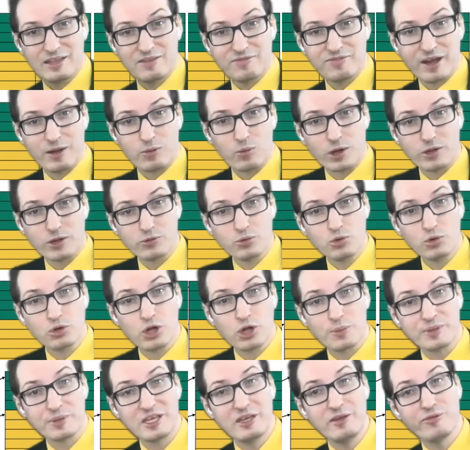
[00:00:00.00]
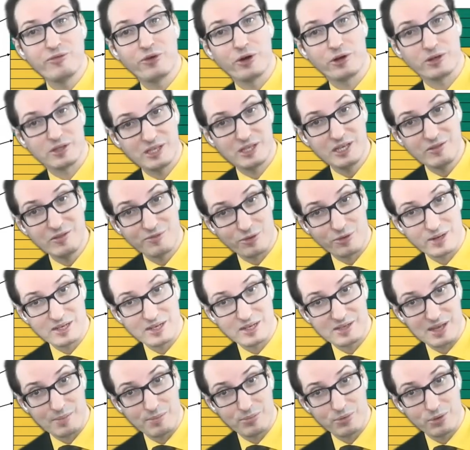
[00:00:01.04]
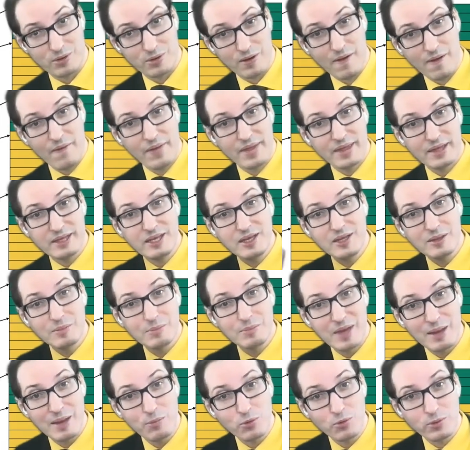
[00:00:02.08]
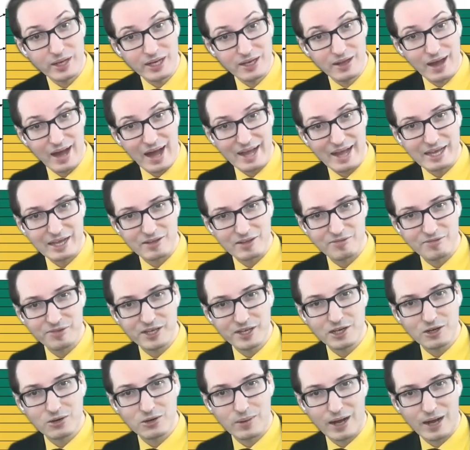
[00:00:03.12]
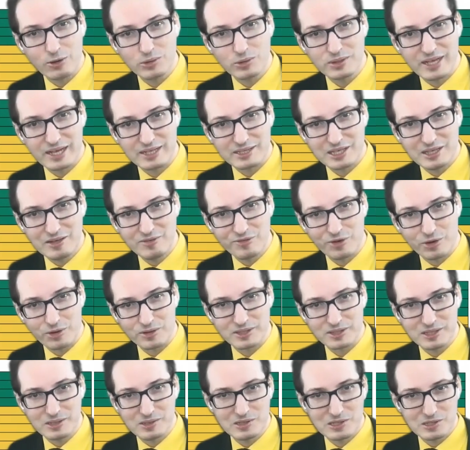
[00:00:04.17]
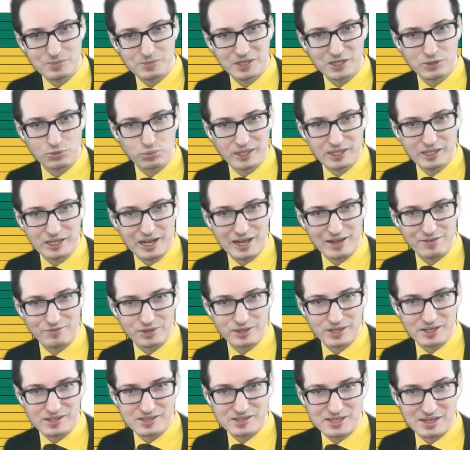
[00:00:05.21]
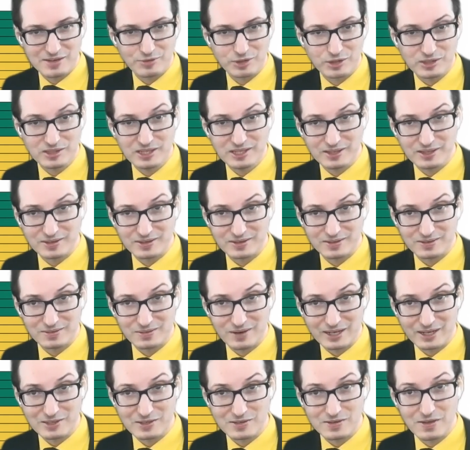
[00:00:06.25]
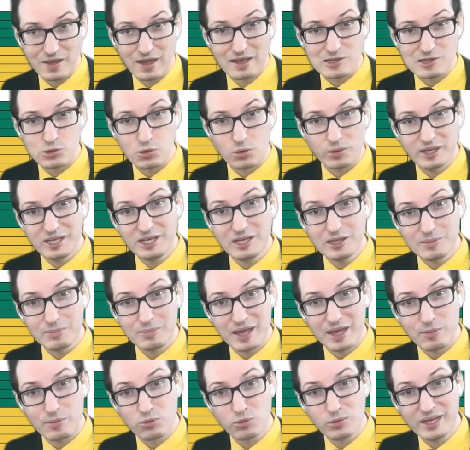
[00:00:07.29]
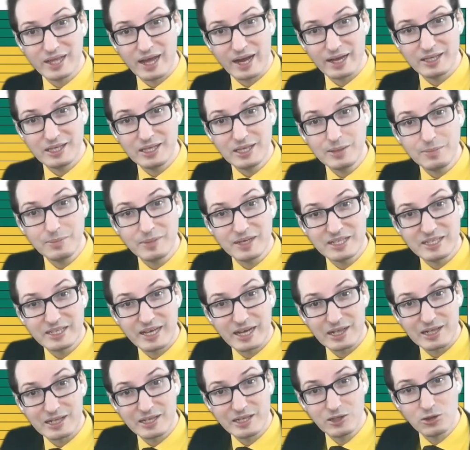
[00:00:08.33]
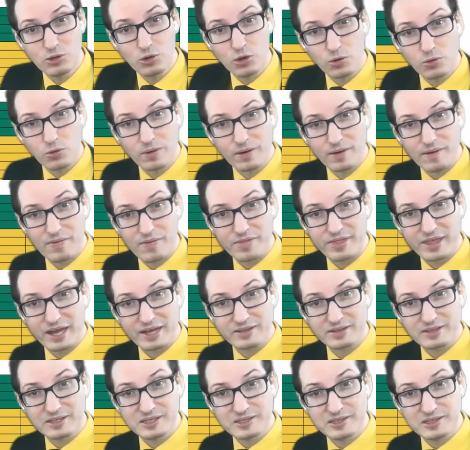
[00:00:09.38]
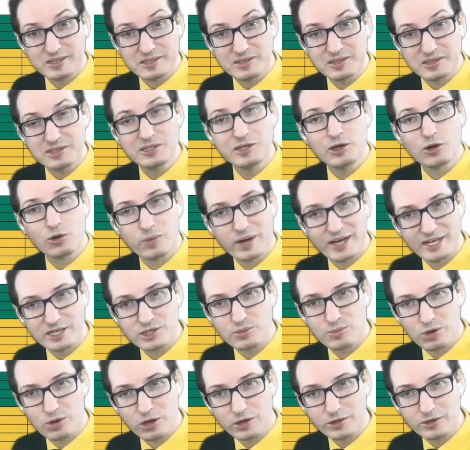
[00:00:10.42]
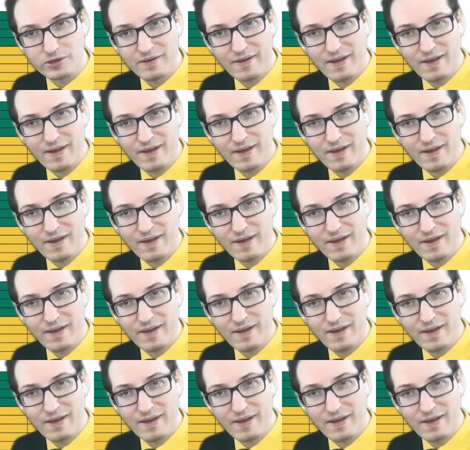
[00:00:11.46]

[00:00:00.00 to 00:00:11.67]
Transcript: if I want to look up key 14, for example, in memory, I can figure out that key 14 is between 11 and 17, right? So in memory, I immediately know that this is in the orange block,